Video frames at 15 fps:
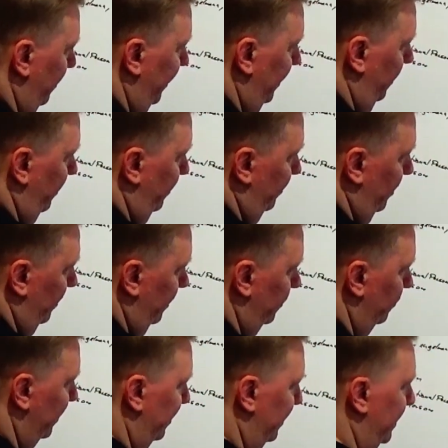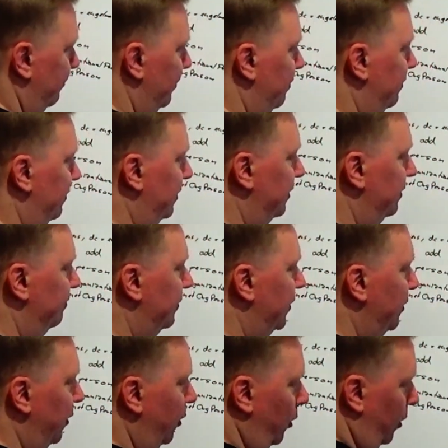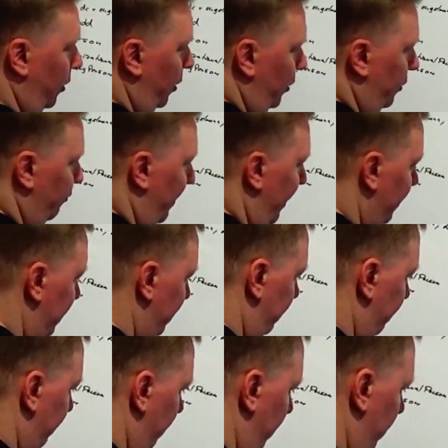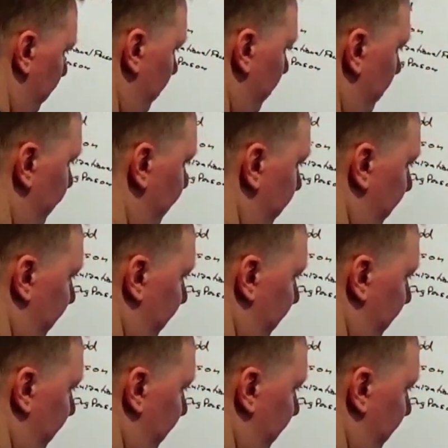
like usernames. You might look for